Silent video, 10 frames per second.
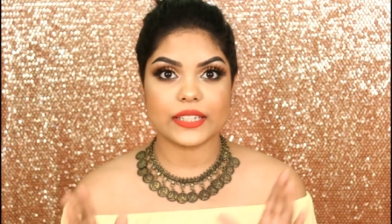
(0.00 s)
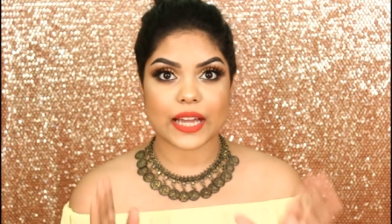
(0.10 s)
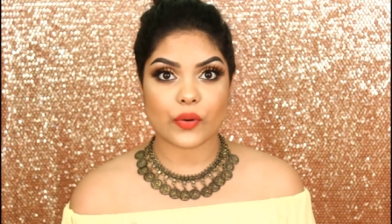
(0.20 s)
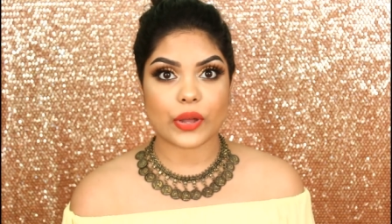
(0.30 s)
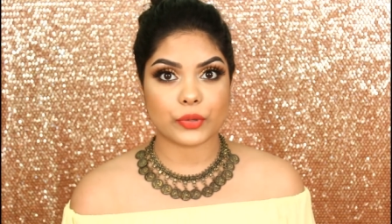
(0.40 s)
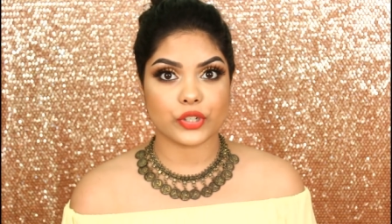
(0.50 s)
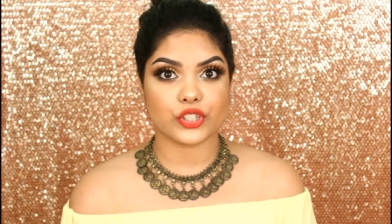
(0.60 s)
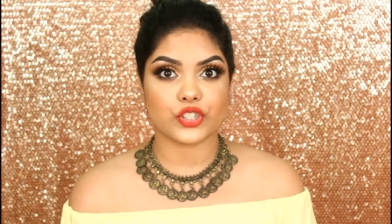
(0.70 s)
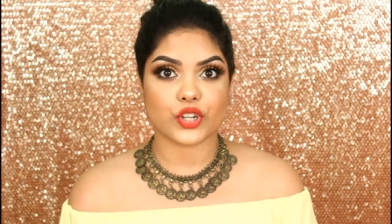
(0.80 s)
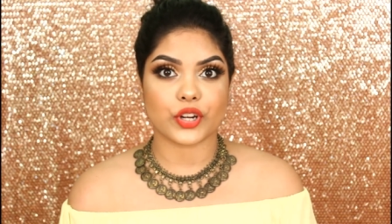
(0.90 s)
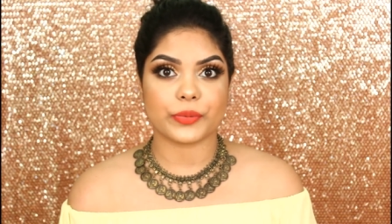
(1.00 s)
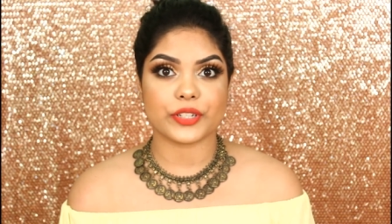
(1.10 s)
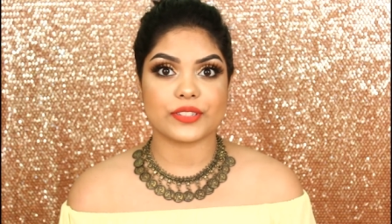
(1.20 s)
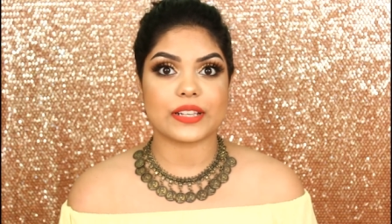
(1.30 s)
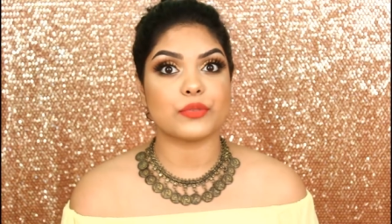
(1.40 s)
Now I'm going to talk
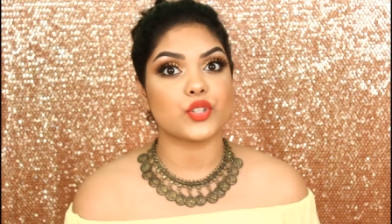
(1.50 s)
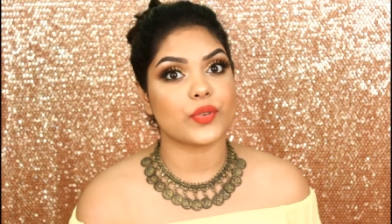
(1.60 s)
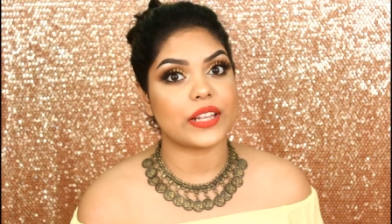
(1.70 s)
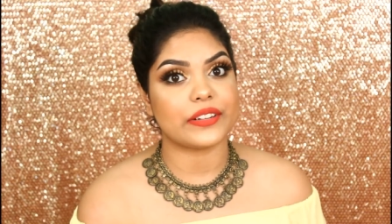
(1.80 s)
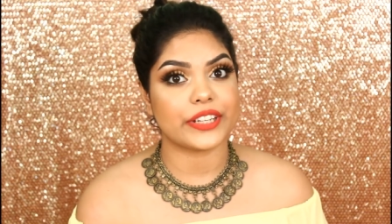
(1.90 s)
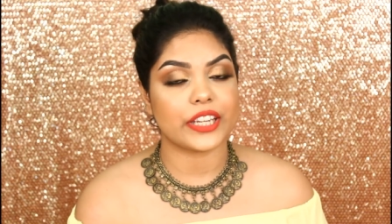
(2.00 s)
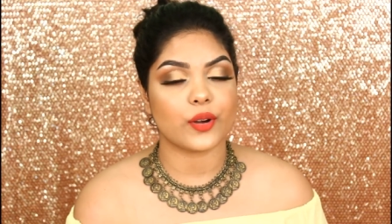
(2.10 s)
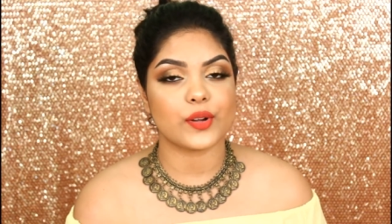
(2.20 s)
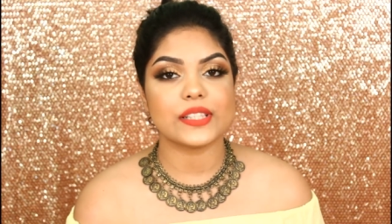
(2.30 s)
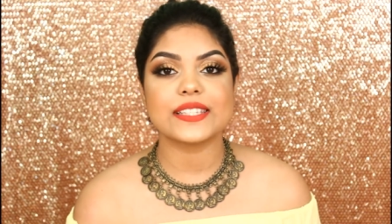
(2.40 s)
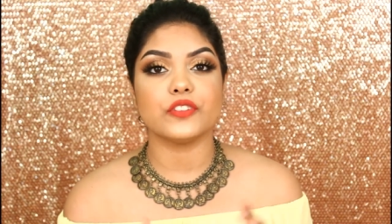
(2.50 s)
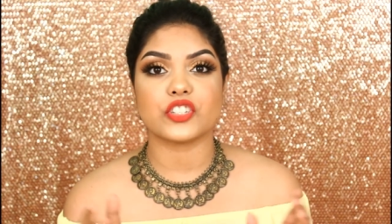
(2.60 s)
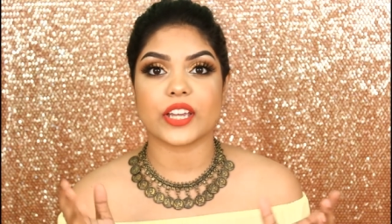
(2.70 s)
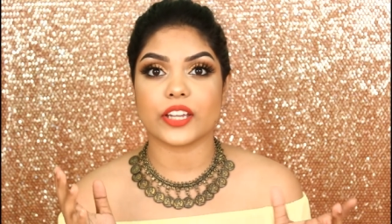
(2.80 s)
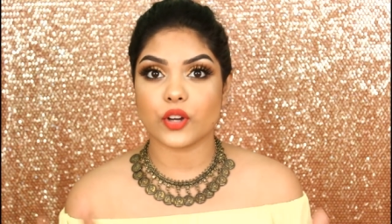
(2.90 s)
about some jewelry hauls which
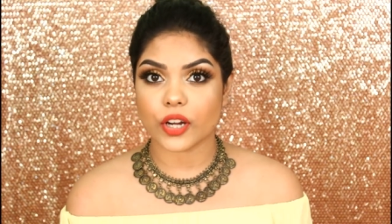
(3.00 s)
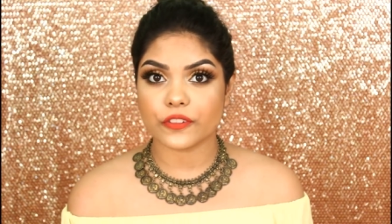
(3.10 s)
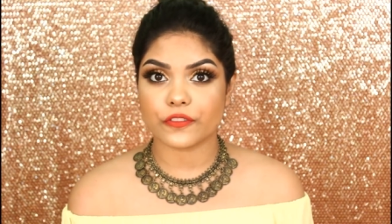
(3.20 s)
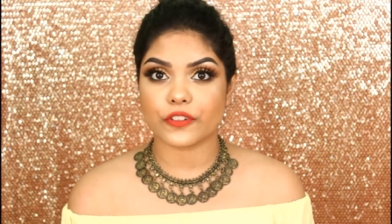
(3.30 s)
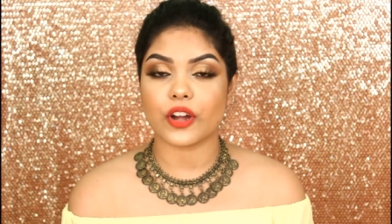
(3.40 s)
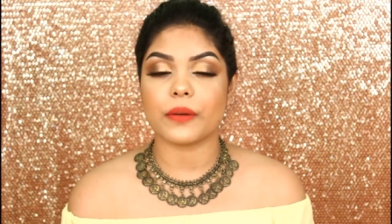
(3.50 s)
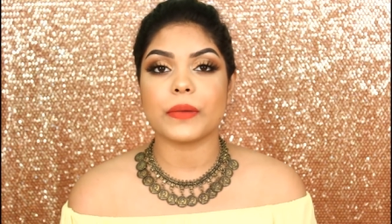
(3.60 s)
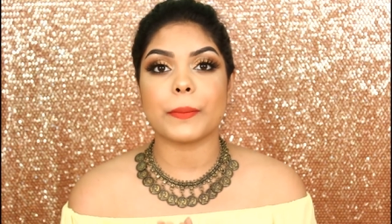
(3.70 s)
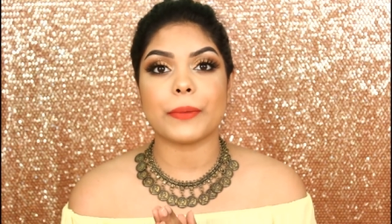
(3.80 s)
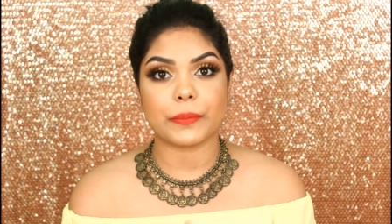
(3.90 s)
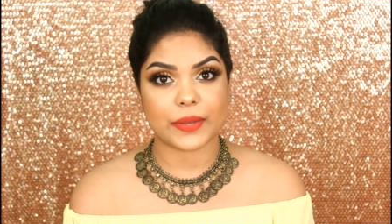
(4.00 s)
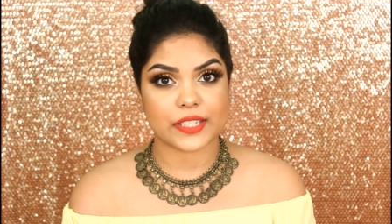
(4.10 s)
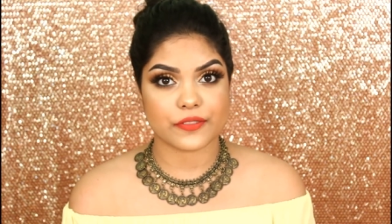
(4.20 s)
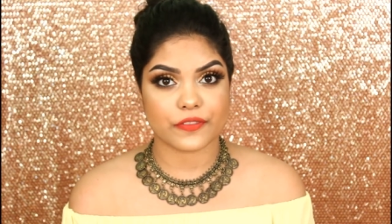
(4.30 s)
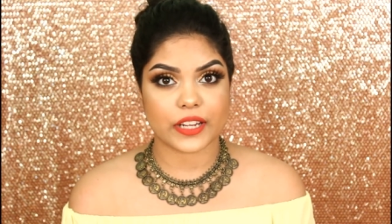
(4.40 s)
I got from my
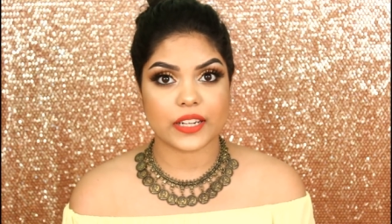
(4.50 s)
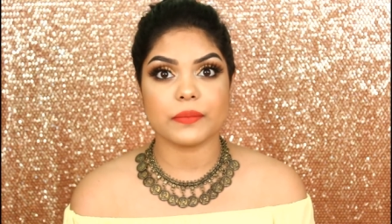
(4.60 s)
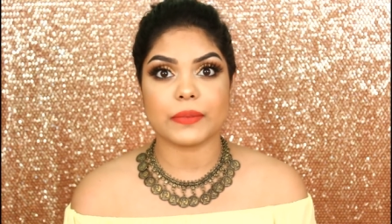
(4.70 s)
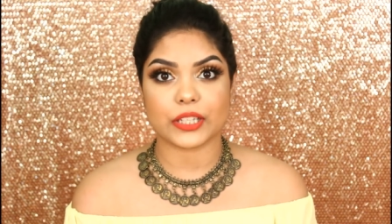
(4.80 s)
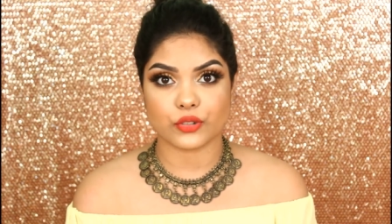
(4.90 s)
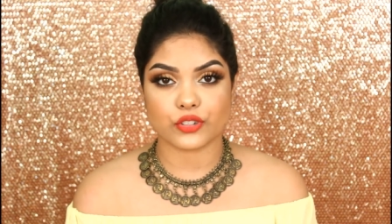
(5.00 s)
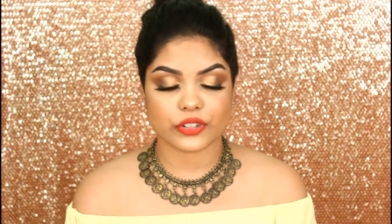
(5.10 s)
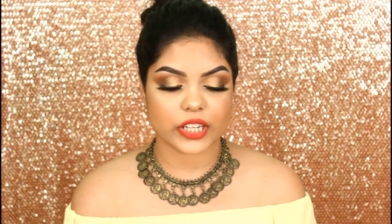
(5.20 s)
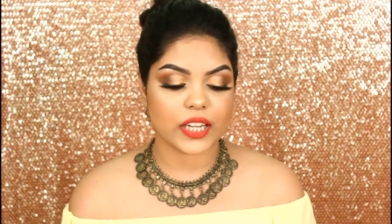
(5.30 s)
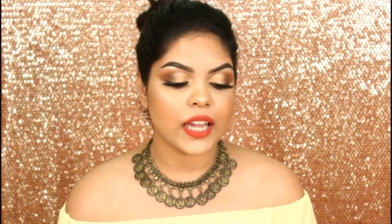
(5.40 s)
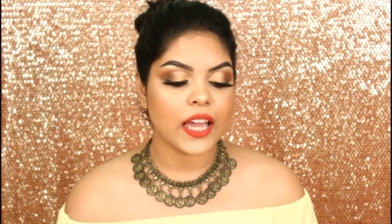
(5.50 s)
best friend Madhushri.